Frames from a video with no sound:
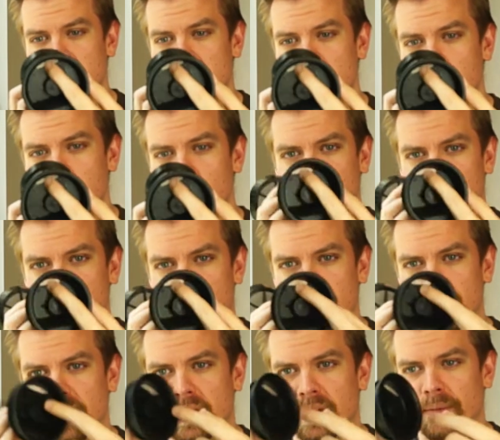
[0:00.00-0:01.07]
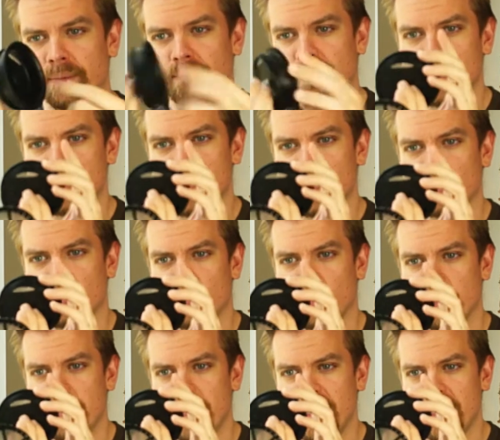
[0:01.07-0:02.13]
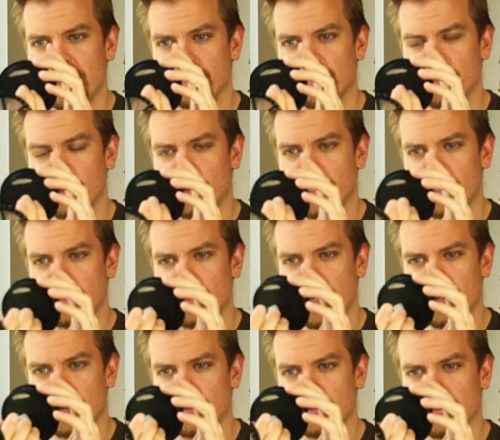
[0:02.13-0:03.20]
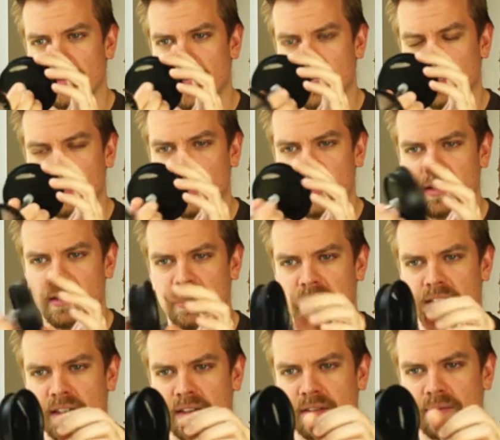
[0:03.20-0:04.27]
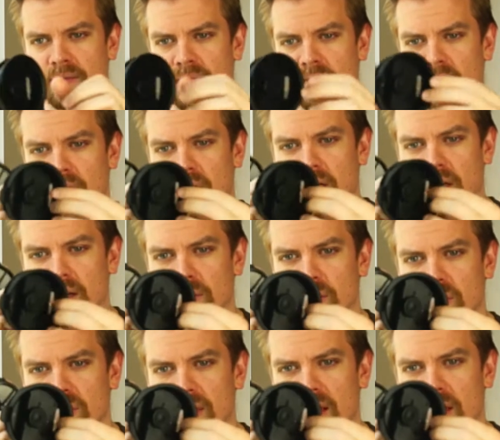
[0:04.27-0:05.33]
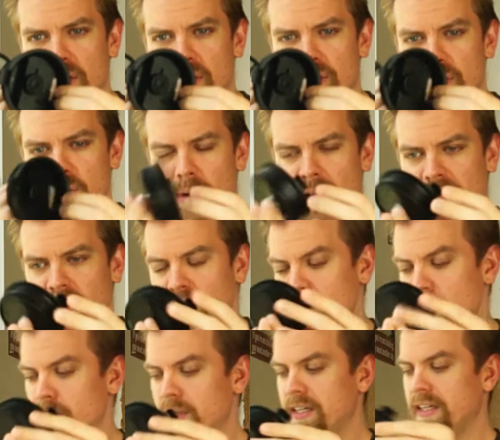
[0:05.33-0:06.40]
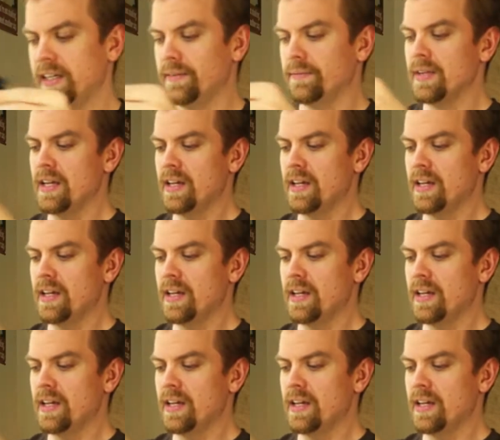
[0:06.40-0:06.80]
keep any potential remaining floating grounds, that kind of thing, just out of you actually drinking.